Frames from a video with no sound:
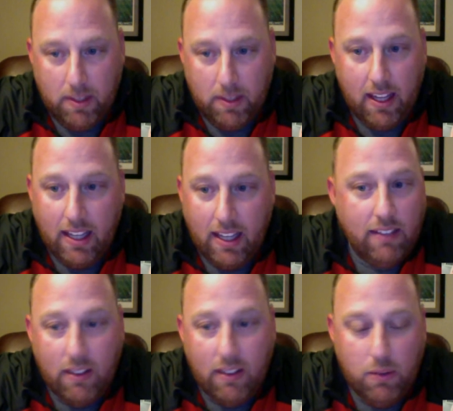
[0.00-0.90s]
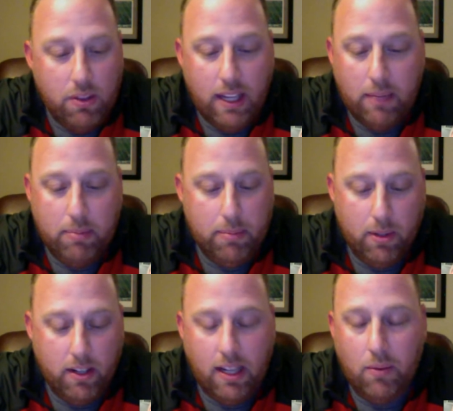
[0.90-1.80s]
and even if you think people
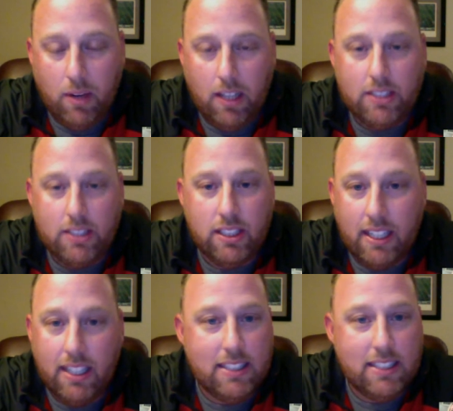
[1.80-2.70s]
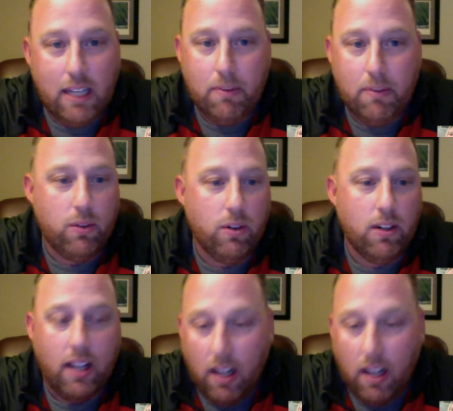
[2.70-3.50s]
are not watching, Nikki said it before,